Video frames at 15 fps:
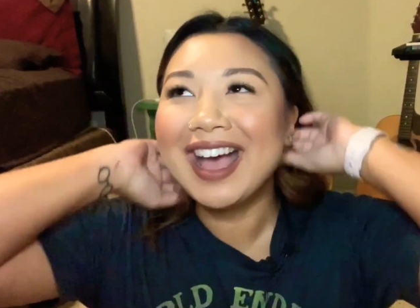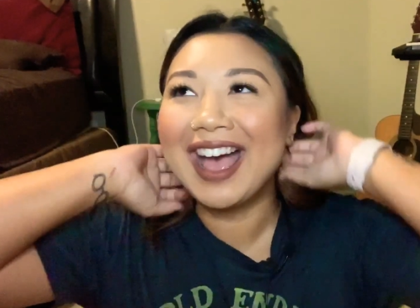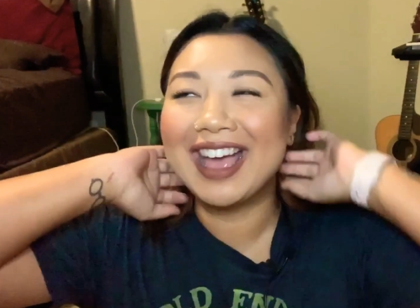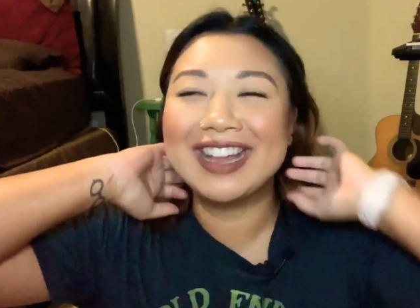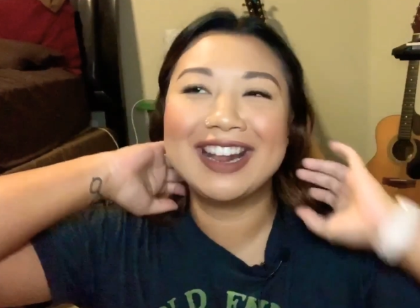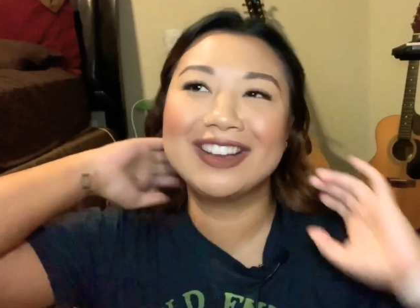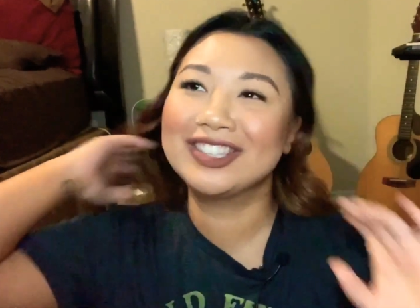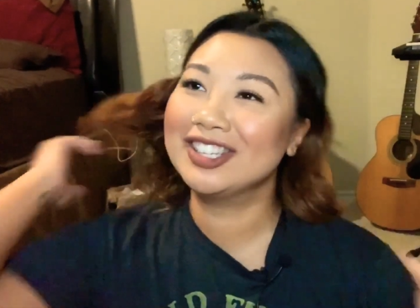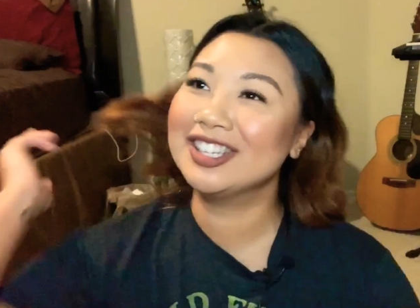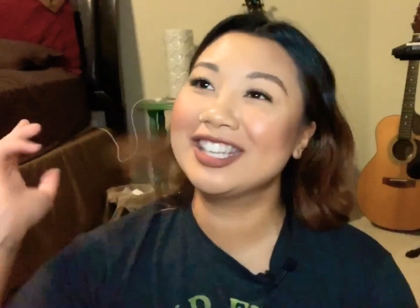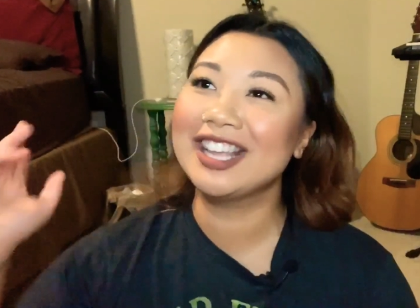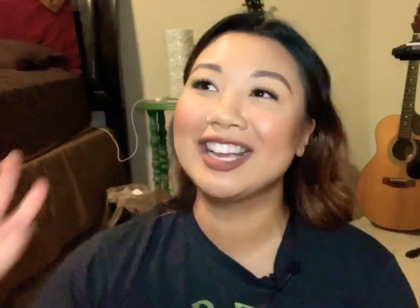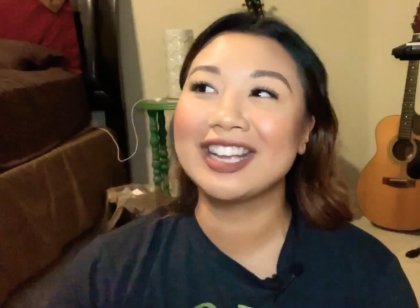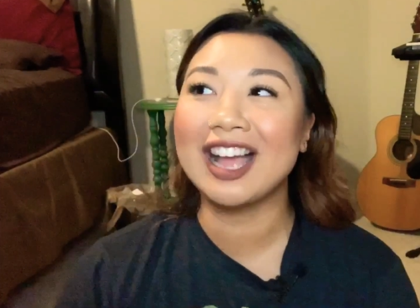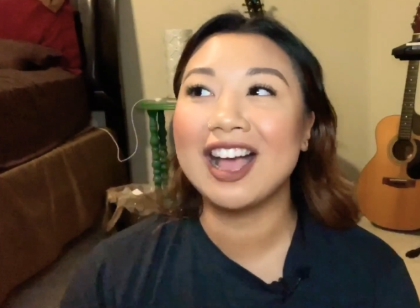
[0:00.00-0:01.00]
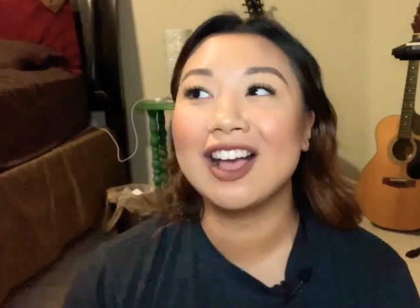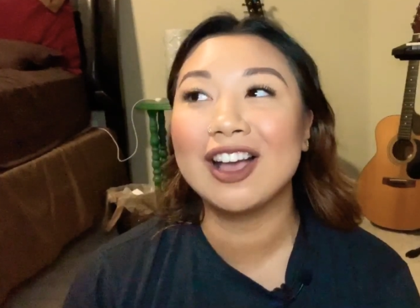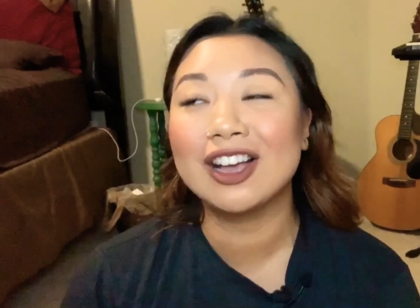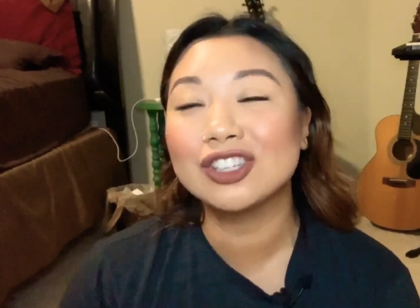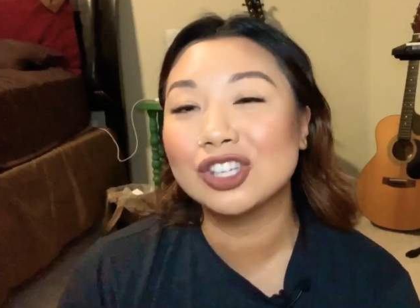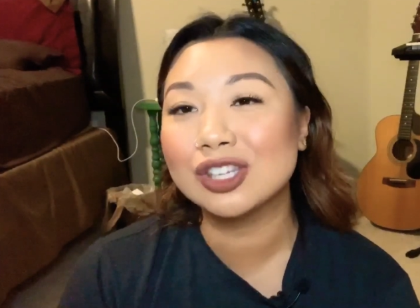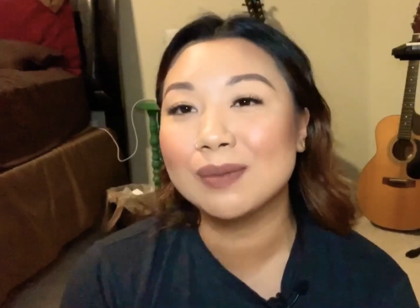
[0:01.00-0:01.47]
And I was just like, I
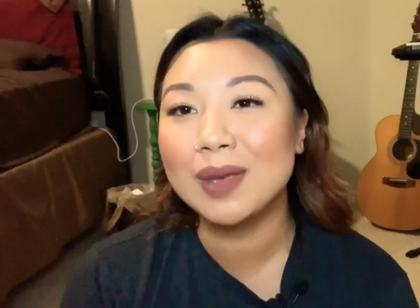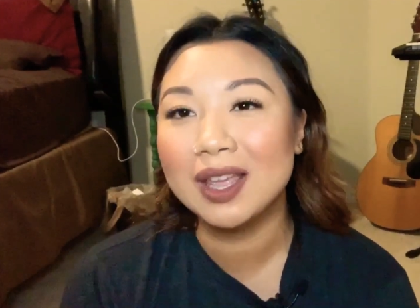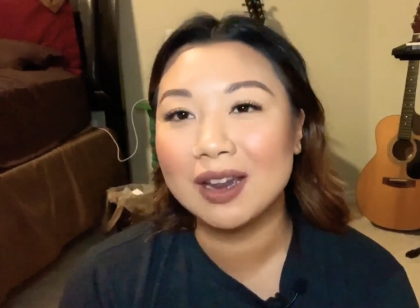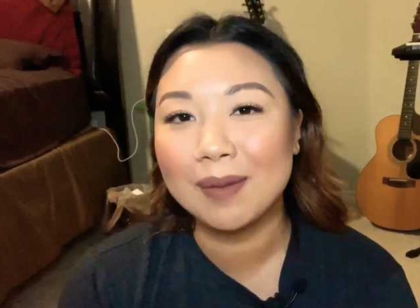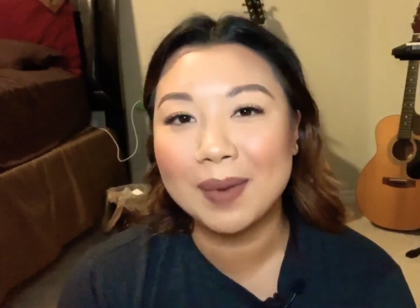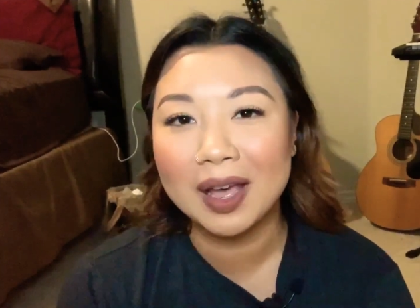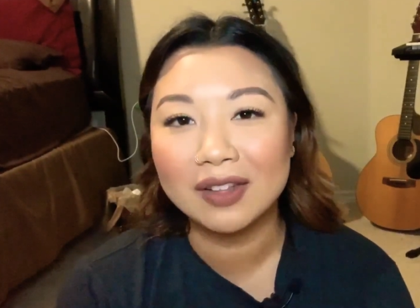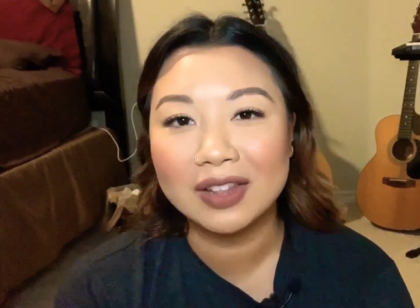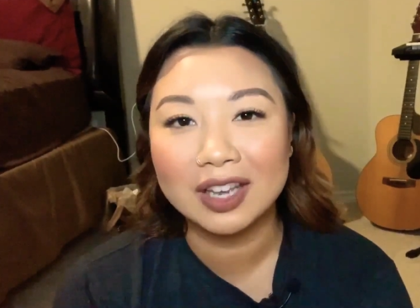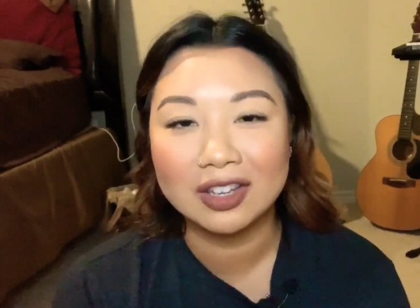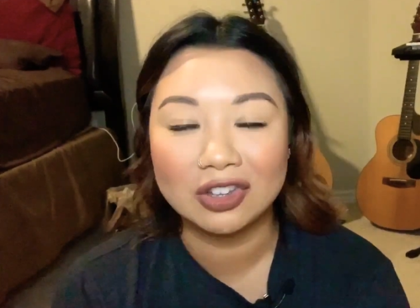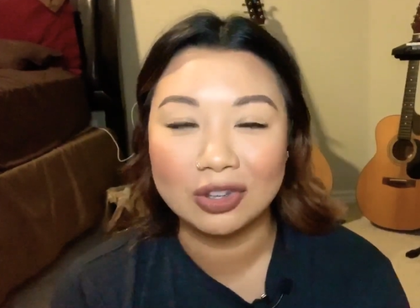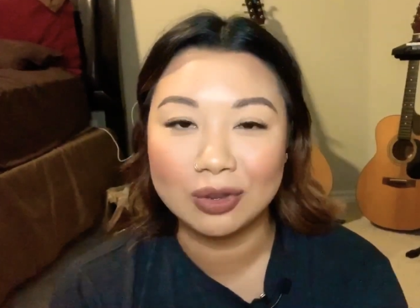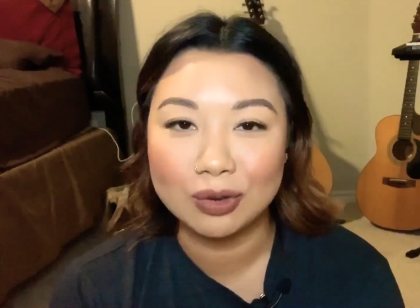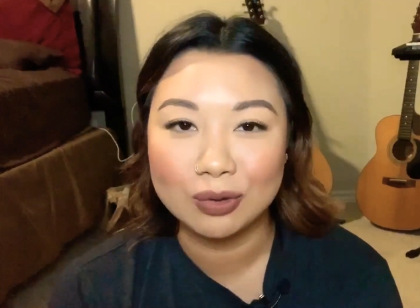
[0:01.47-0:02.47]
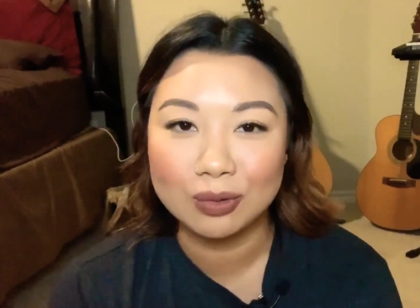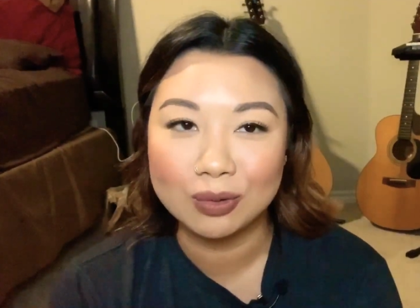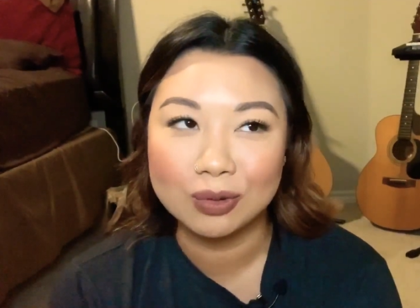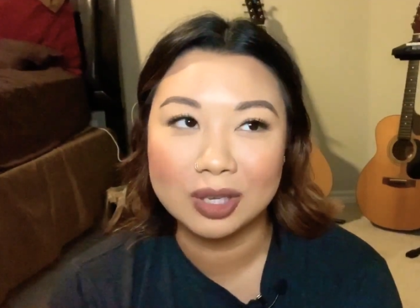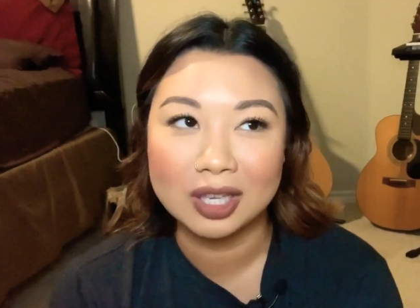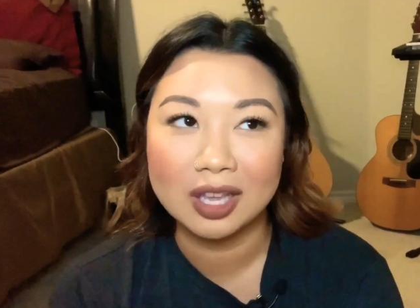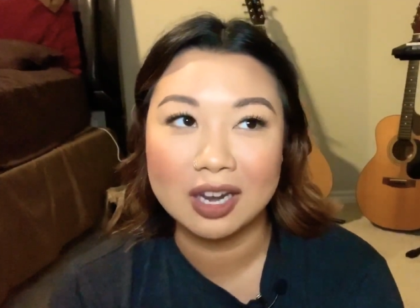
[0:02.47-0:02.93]
just meant about, like, you
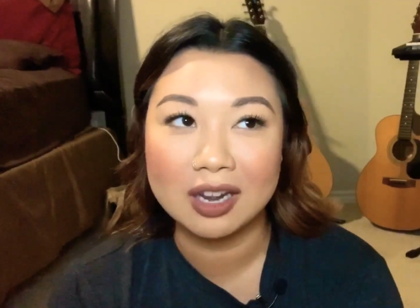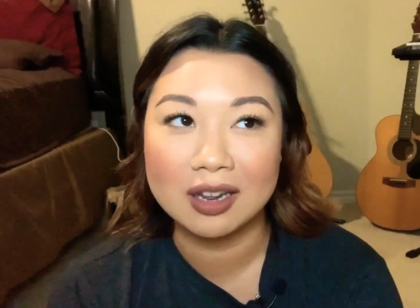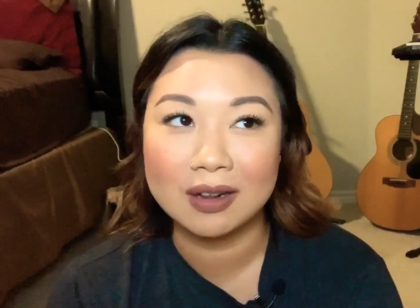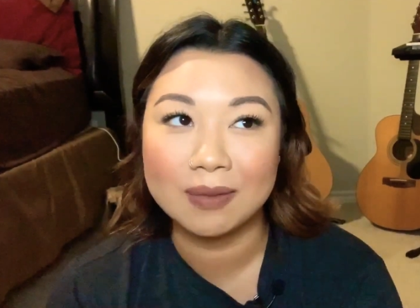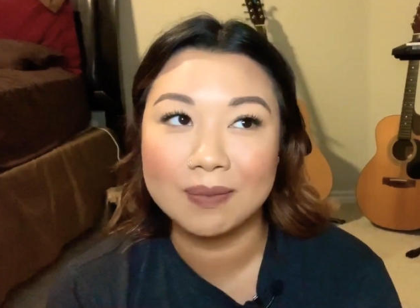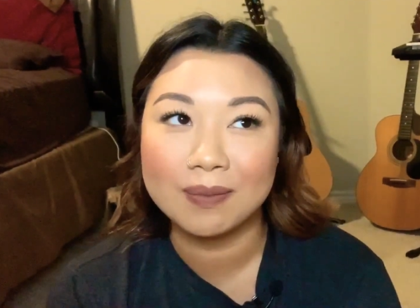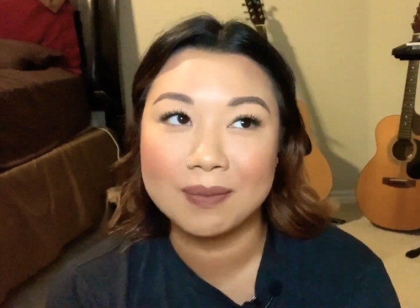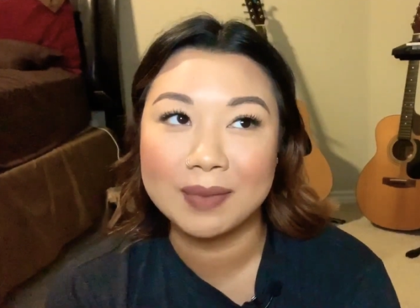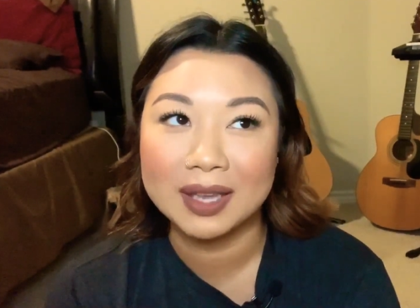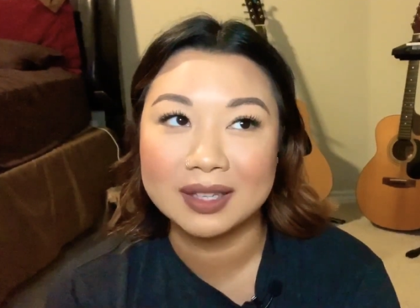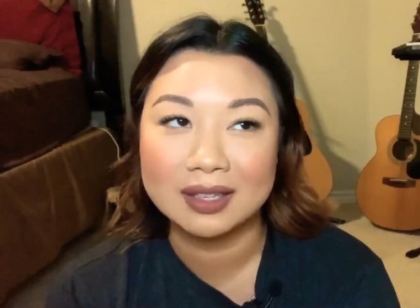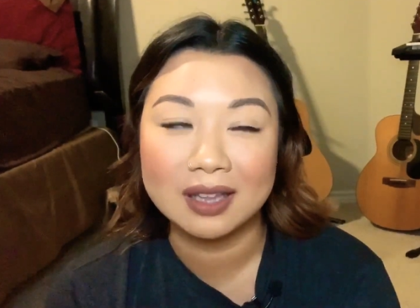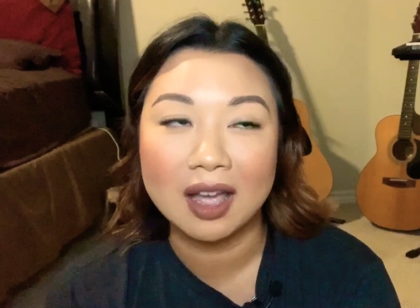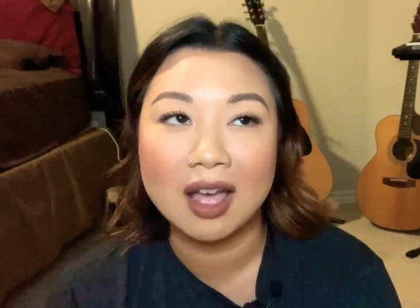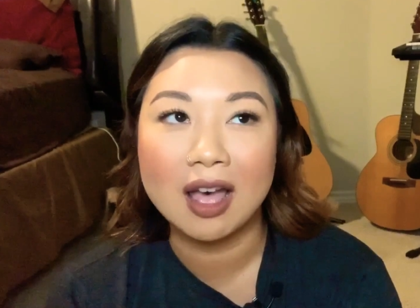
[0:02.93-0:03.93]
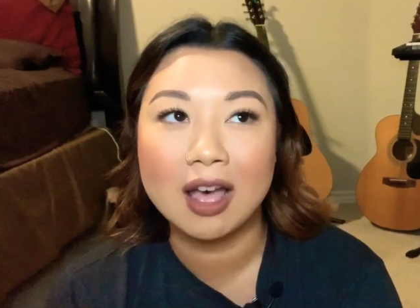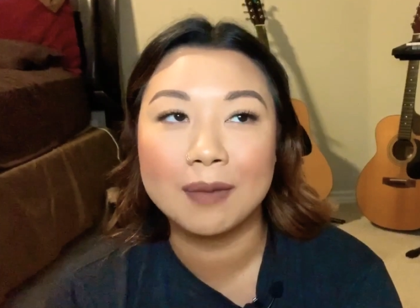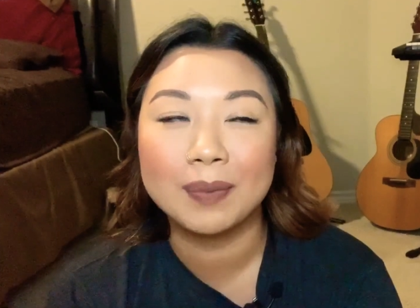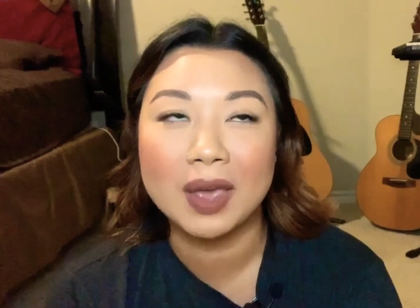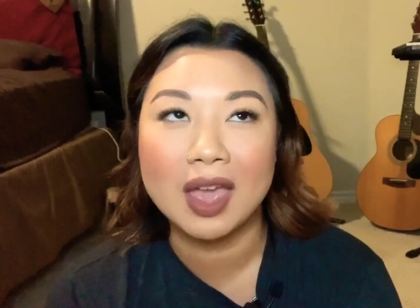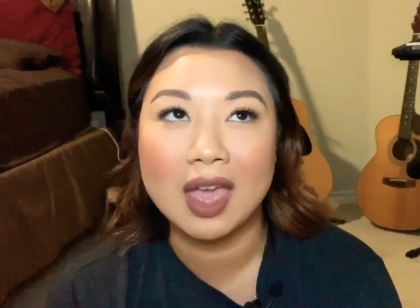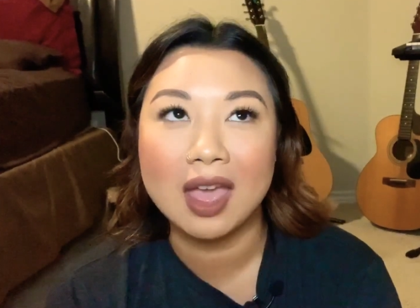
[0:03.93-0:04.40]
getting messed up
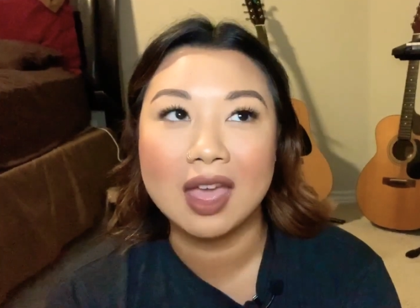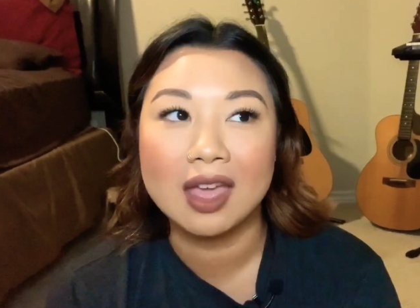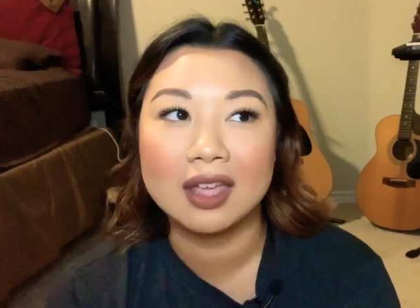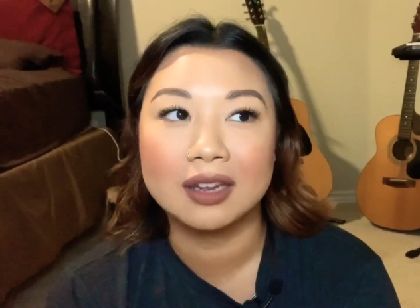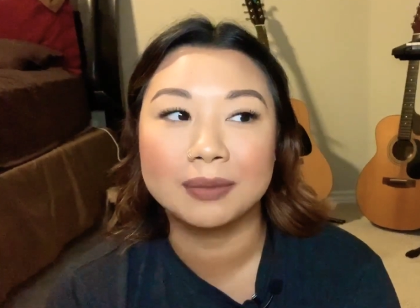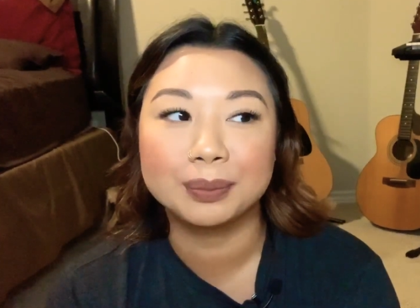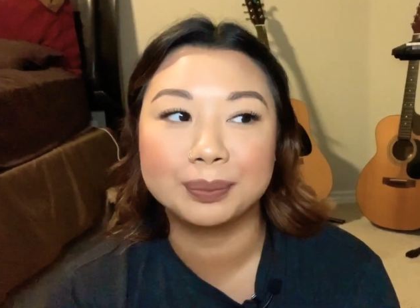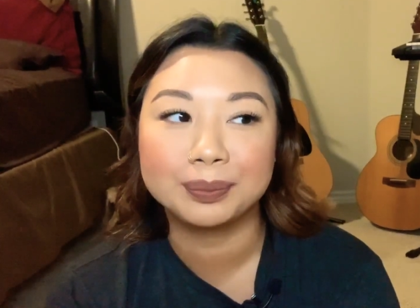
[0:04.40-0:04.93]
and